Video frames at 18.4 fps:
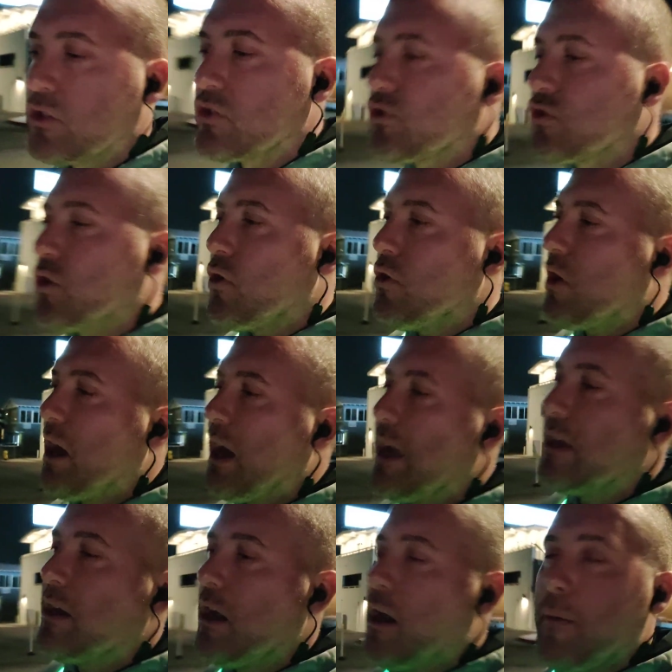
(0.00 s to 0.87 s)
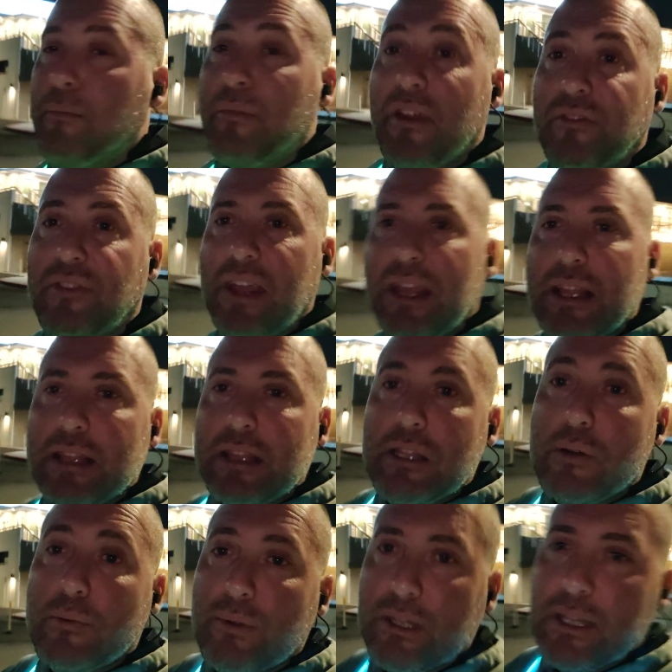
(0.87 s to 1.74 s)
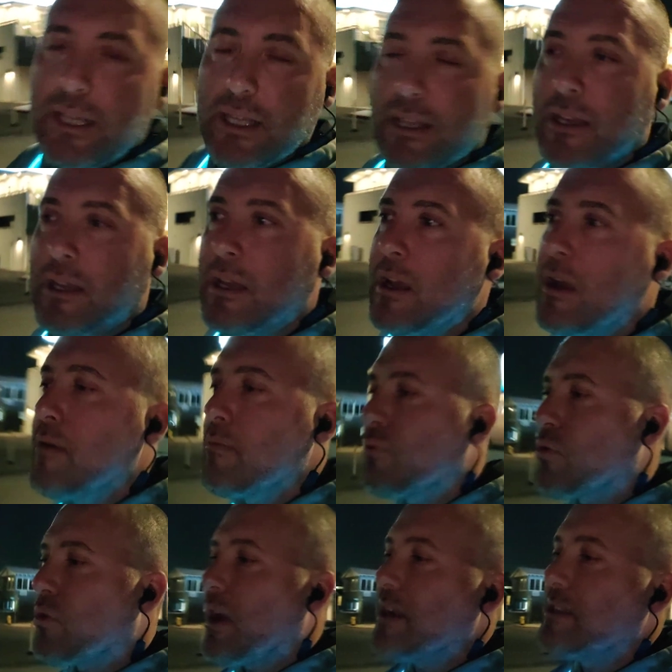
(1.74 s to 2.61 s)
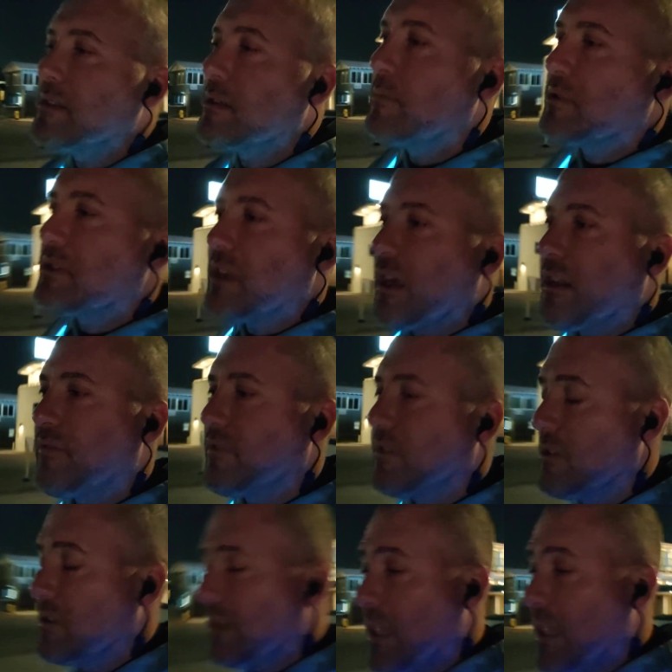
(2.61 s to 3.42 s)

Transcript: so high up that they literally price themselves,